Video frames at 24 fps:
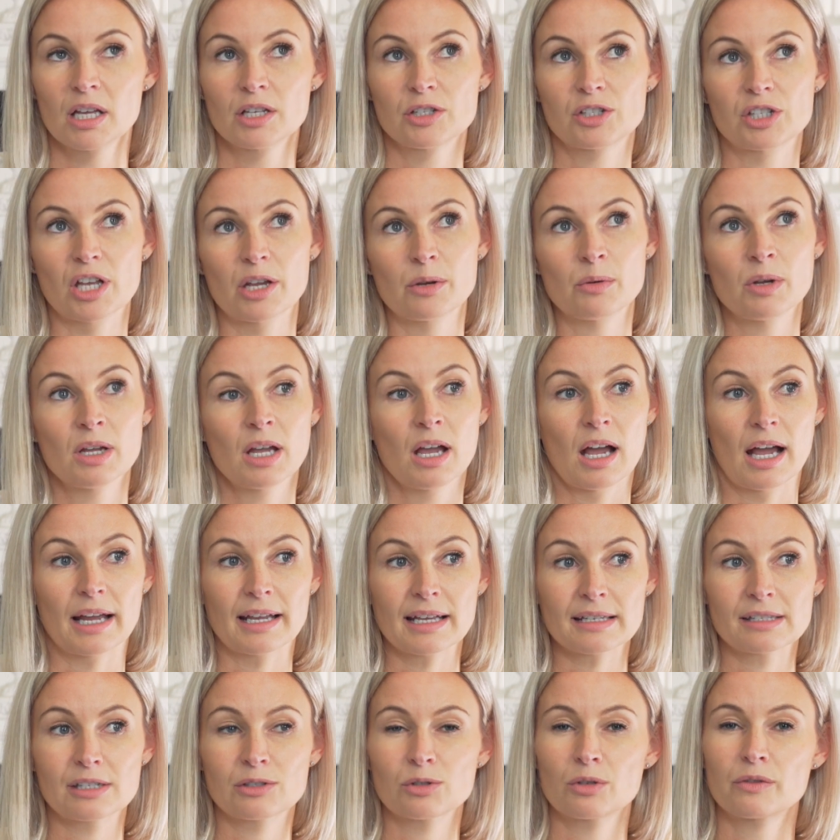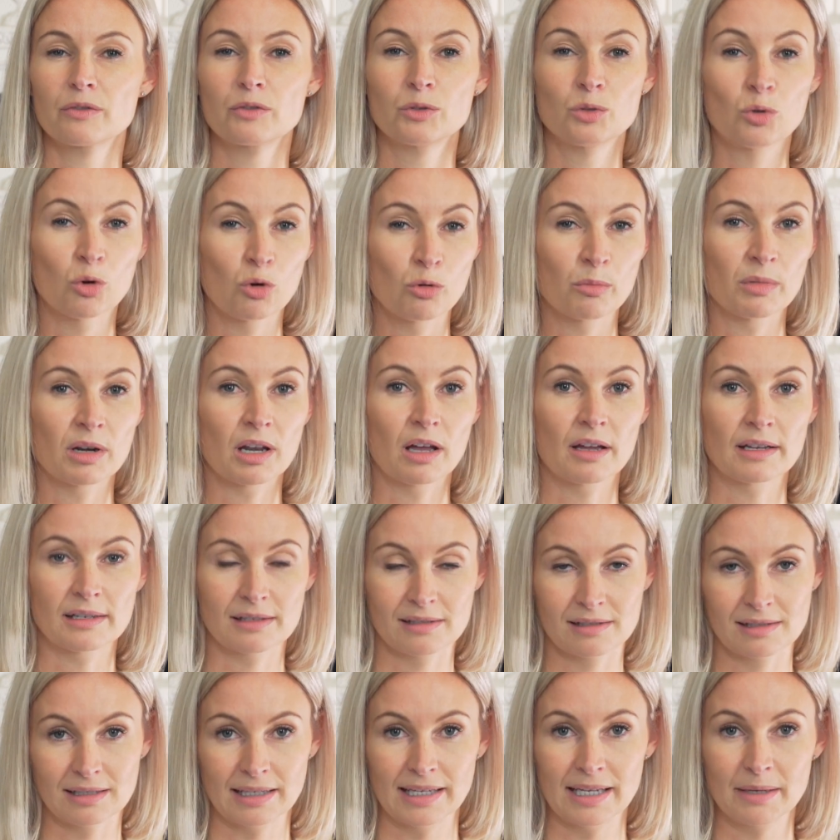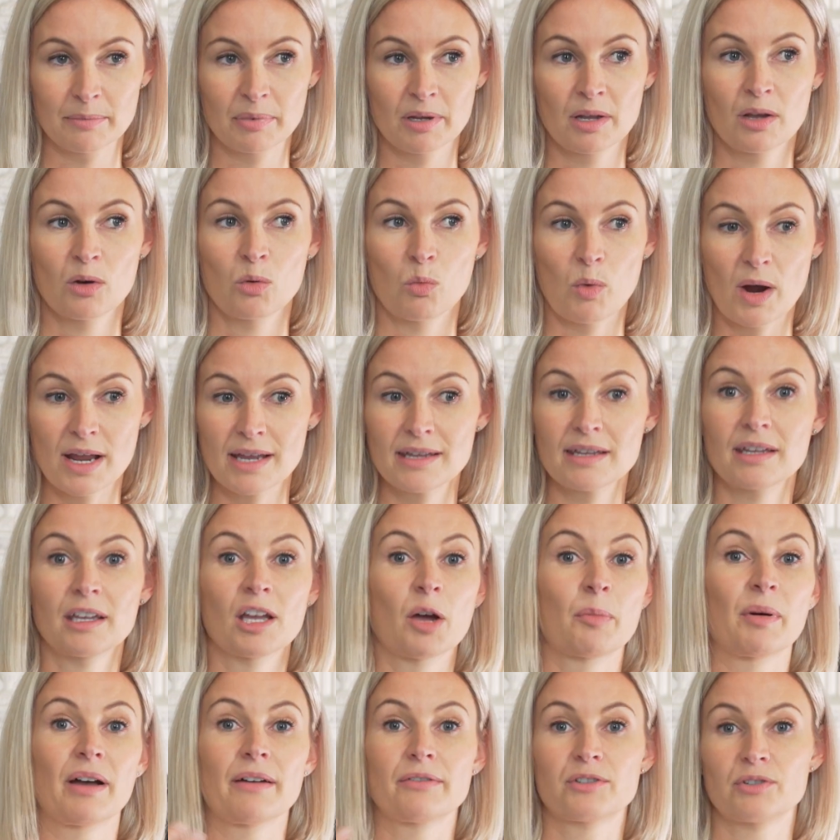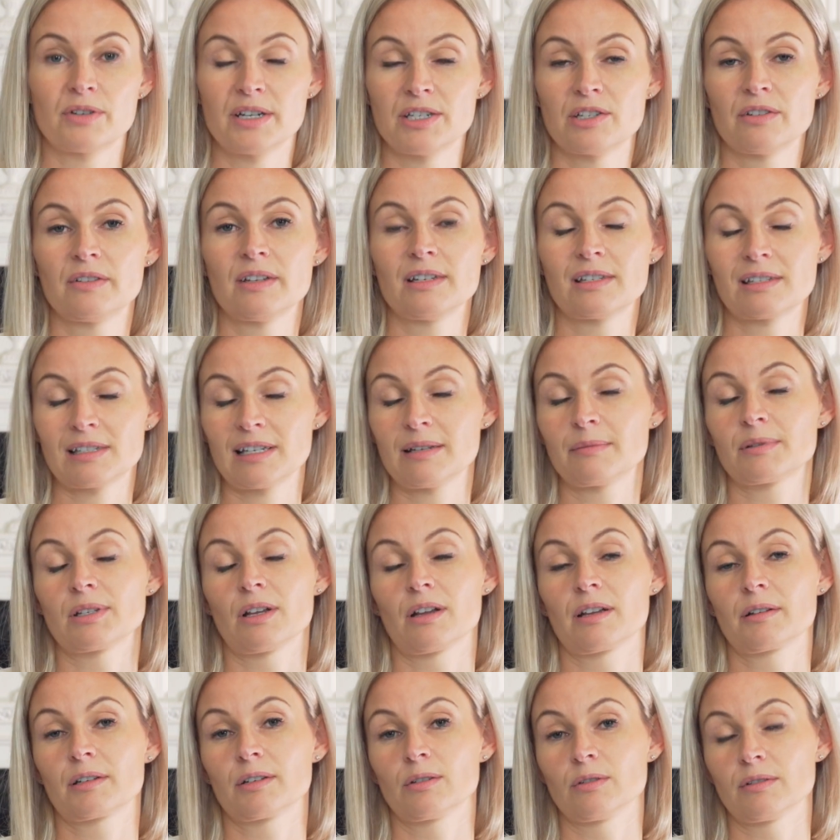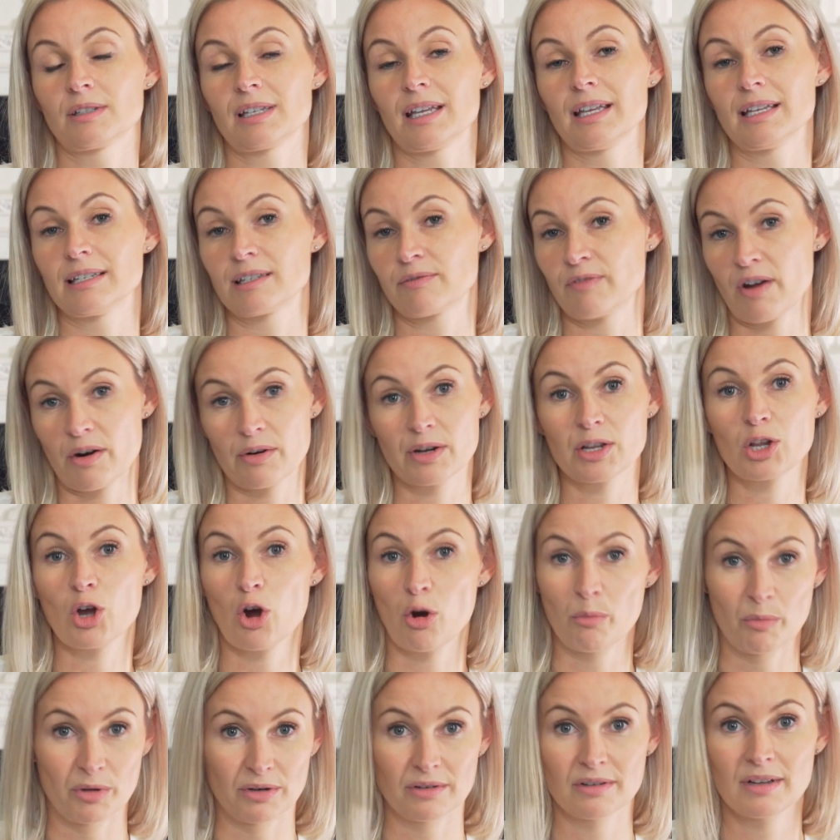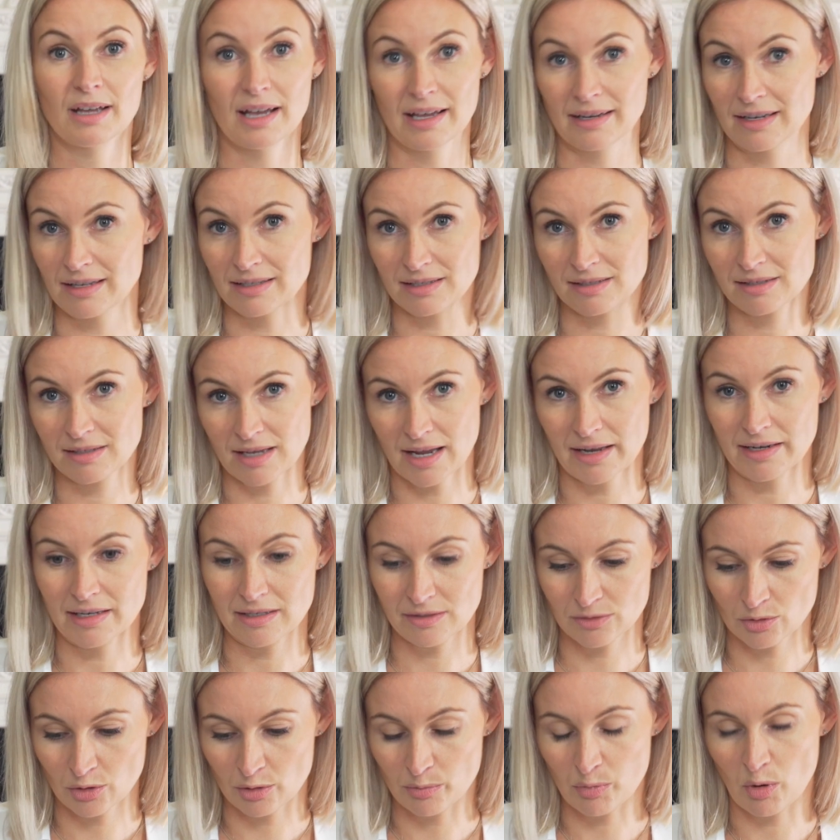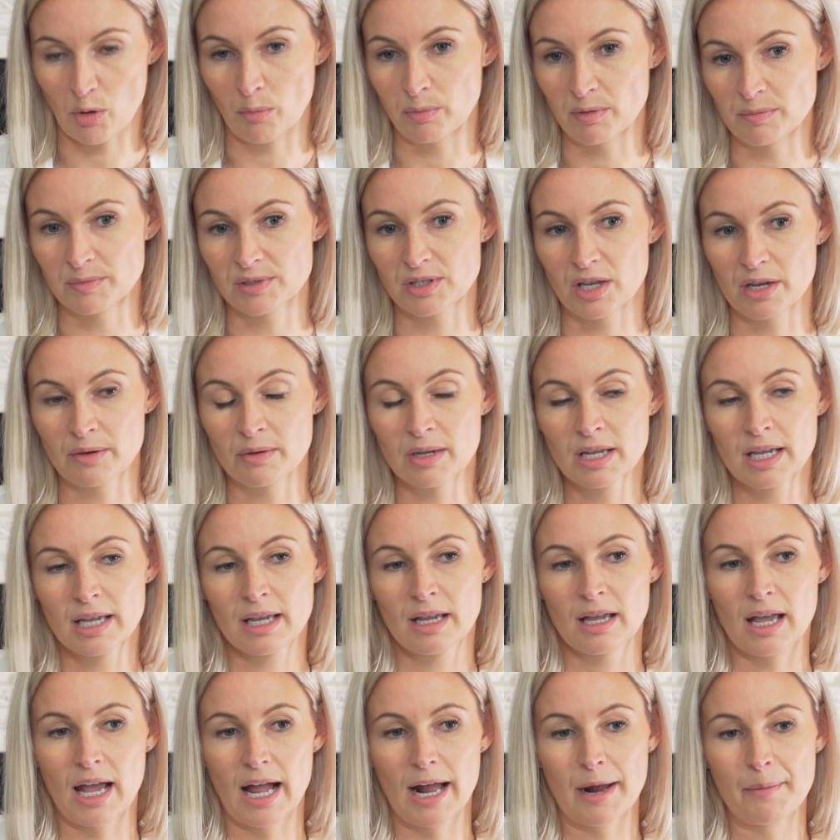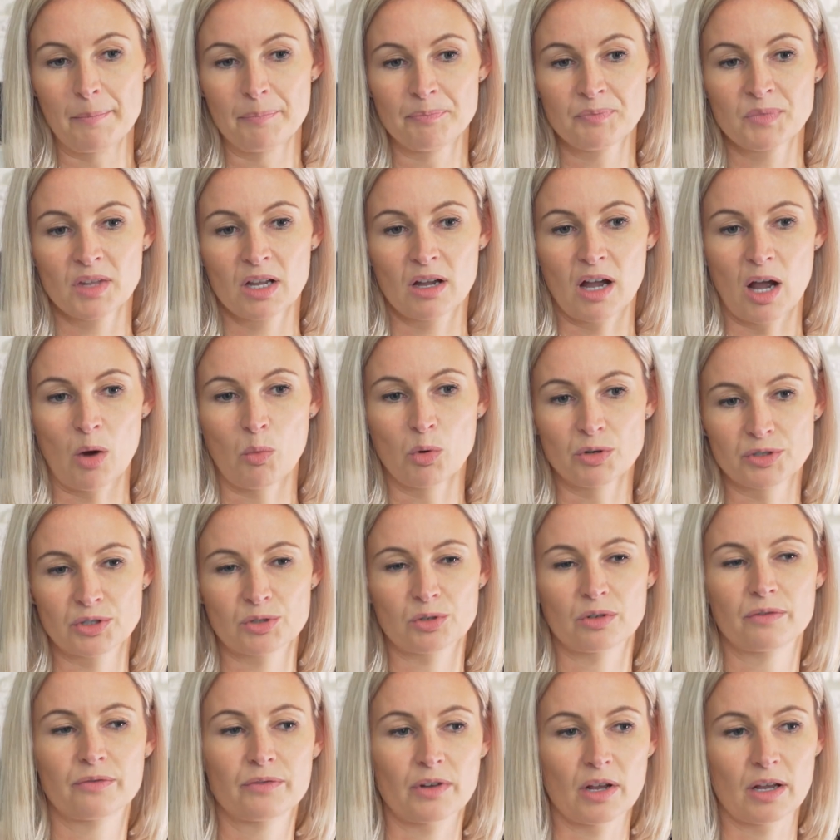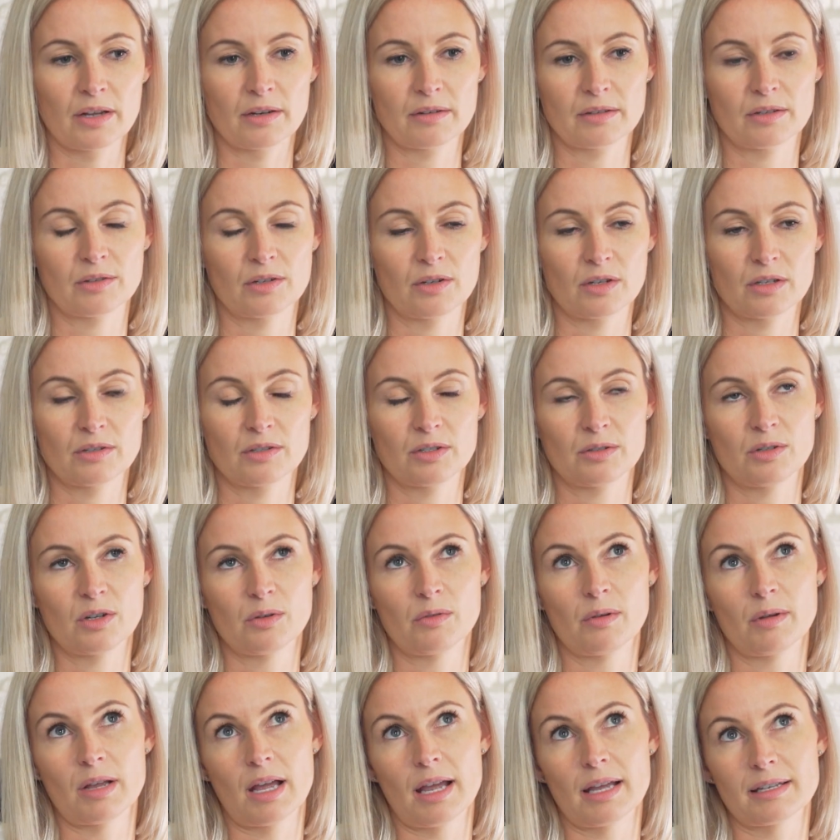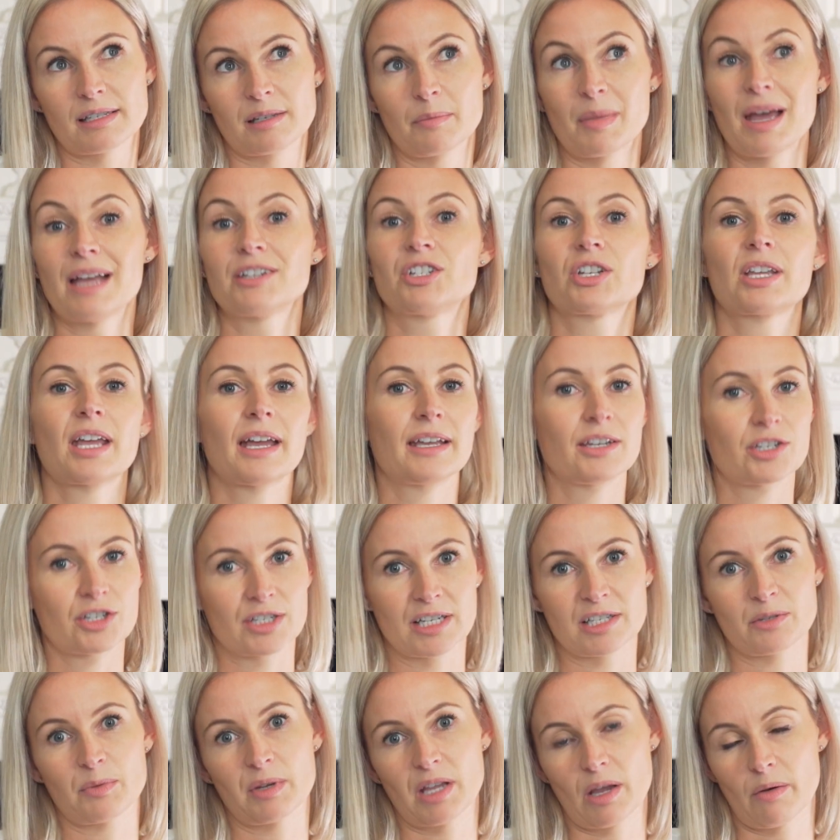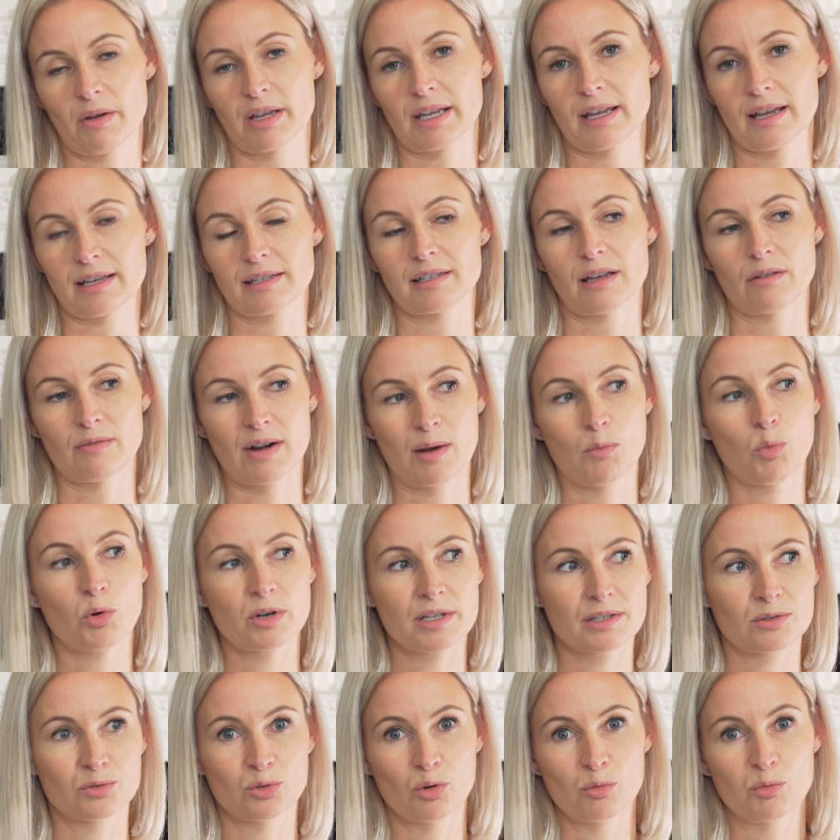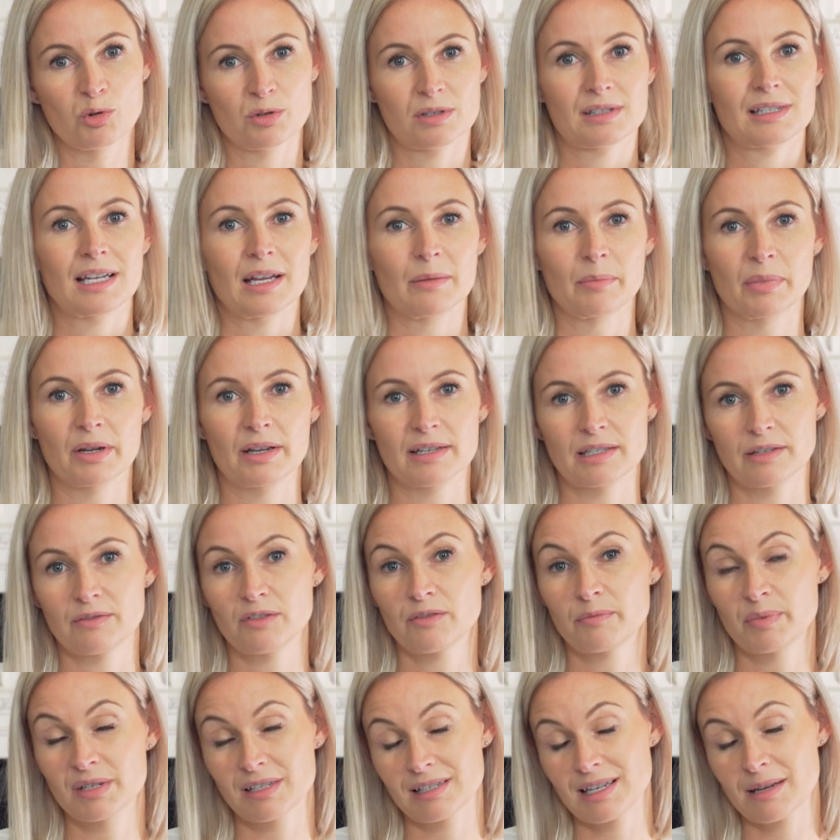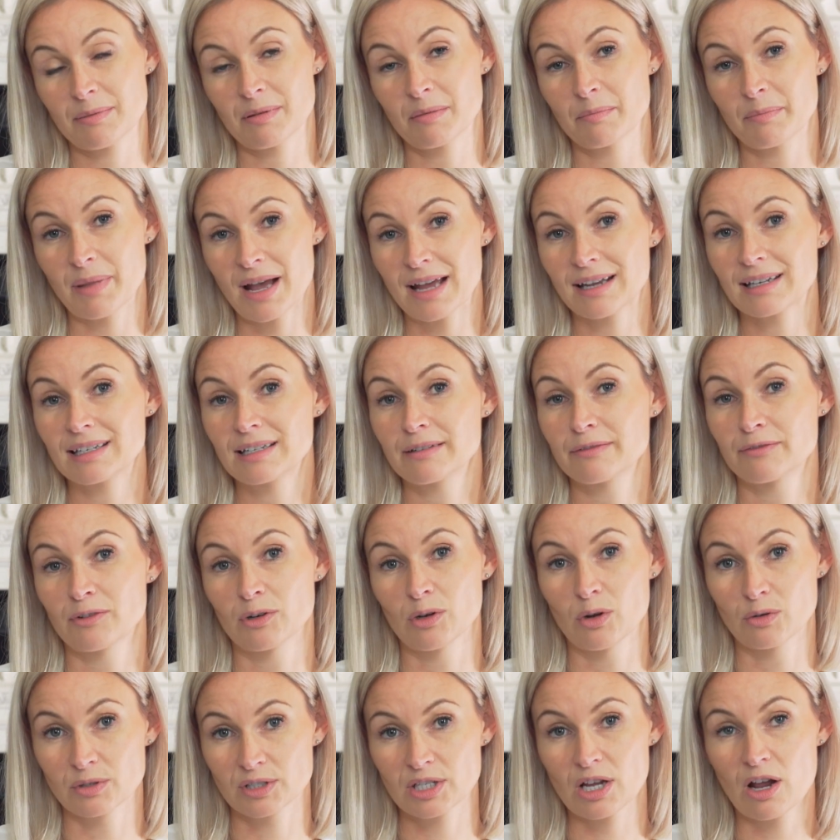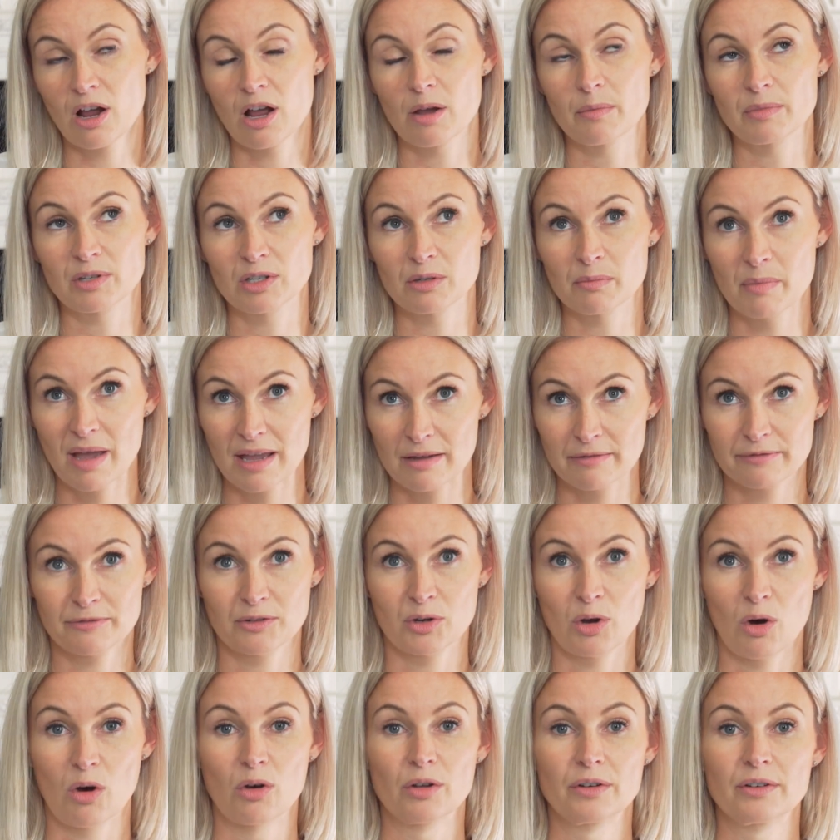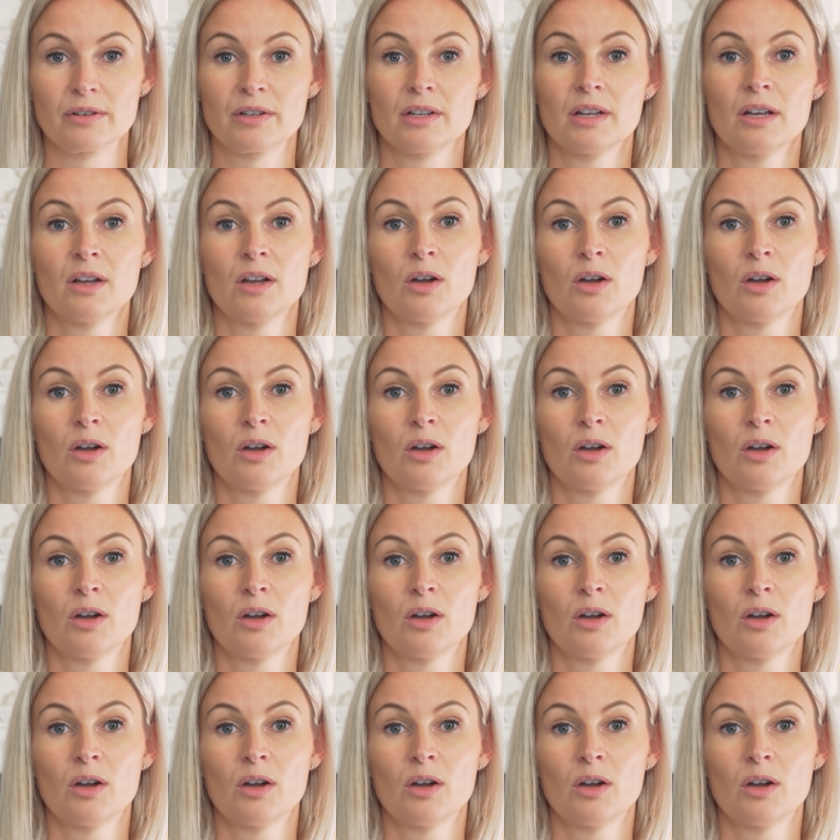So I guess a sort of normalised sleep, waking up after each of these sleep cycles is very common, and it's not a problem. So I want to sort of do some education as we go, I guess, around what is normal sleep, because if you've been sleeping badly for a long time, you may have forgotten